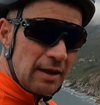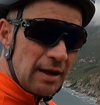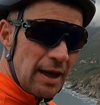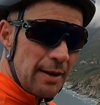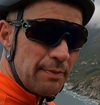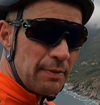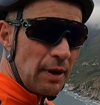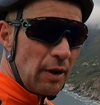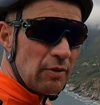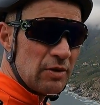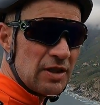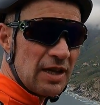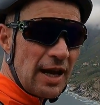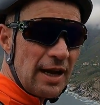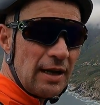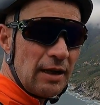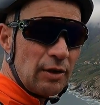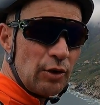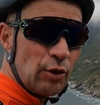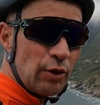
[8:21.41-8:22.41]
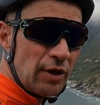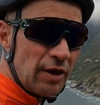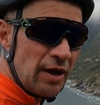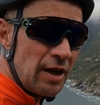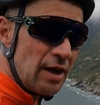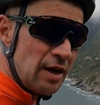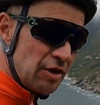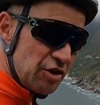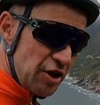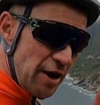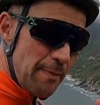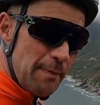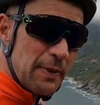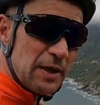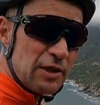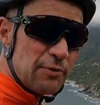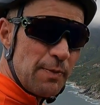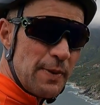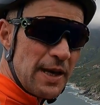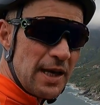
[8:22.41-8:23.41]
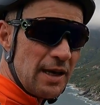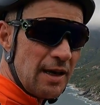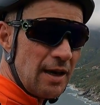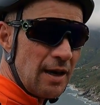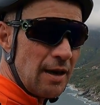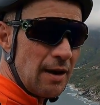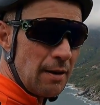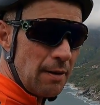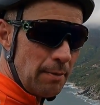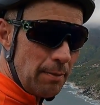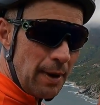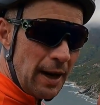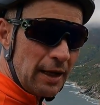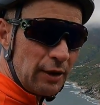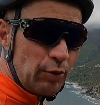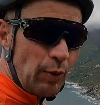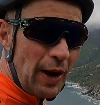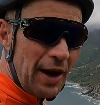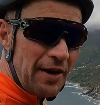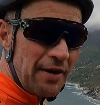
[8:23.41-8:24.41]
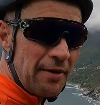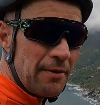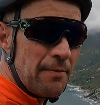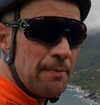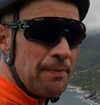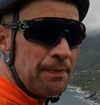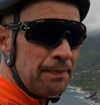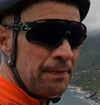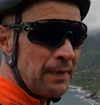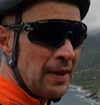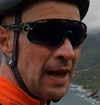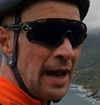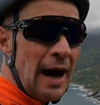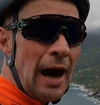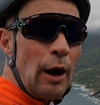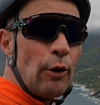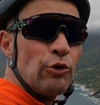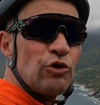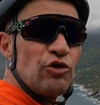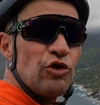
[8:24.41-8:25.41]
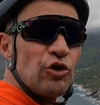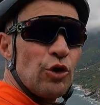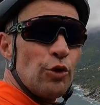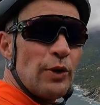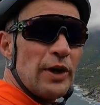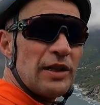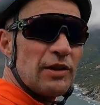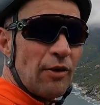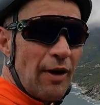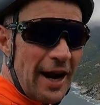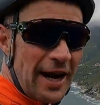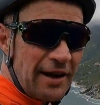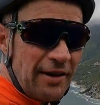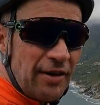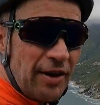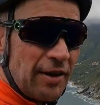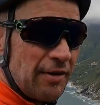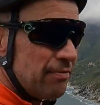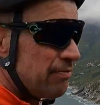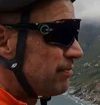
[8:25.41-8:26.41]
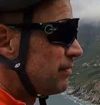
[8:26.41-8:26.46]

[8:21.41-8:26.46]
Cape Town Cycle Tour, Chapmans Peak, part 1. How to do it right.